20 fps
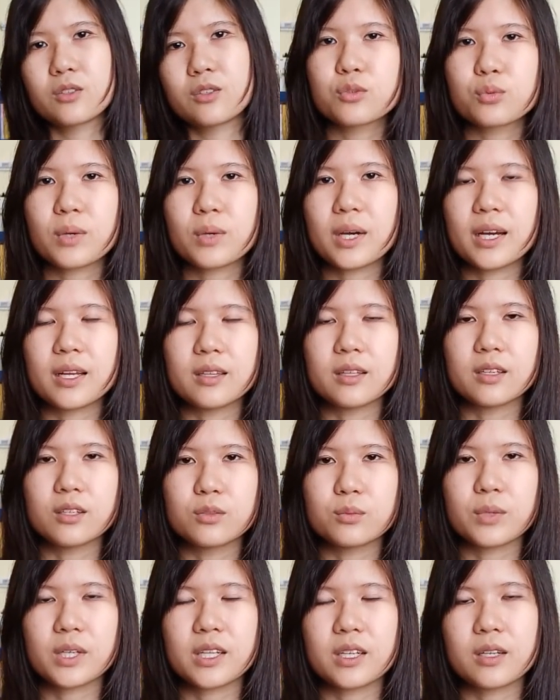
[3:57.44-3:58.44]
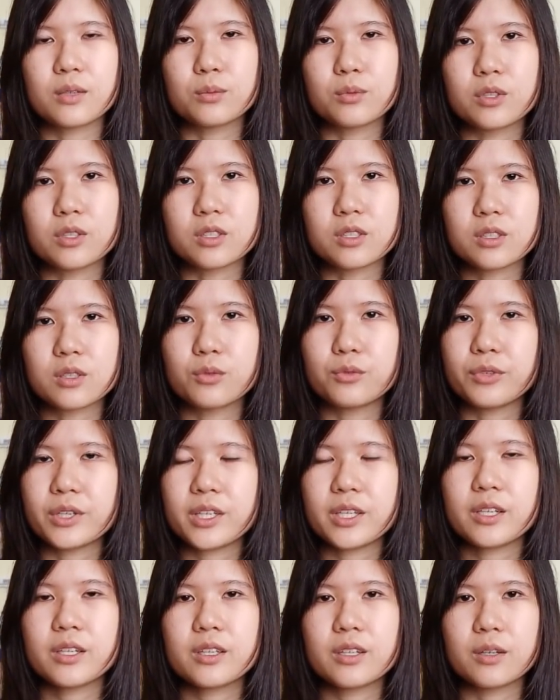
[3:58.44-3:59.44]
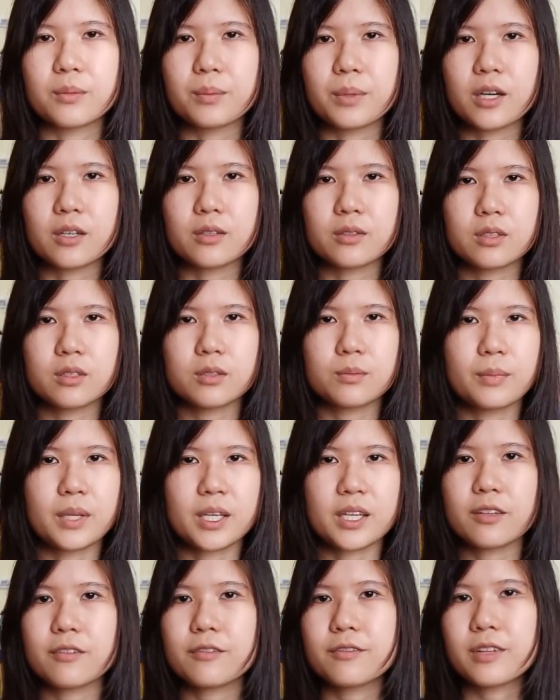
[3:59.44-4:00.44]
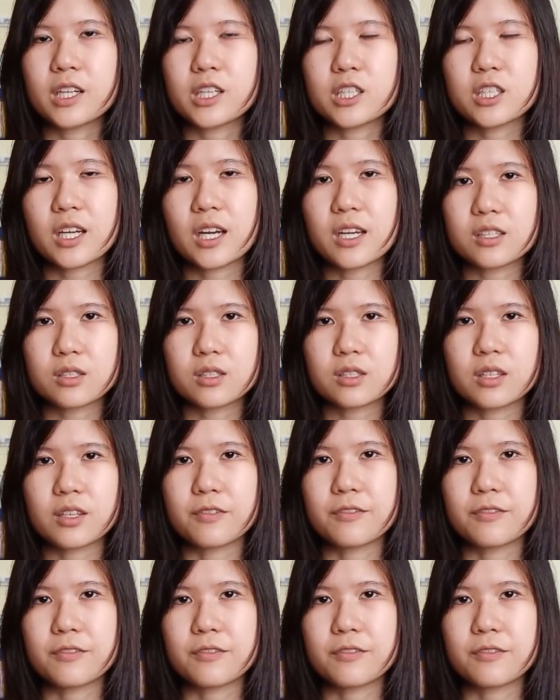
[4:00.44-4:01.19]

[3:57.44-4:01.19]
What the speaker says: This is what I learned when I was reading about making flashcards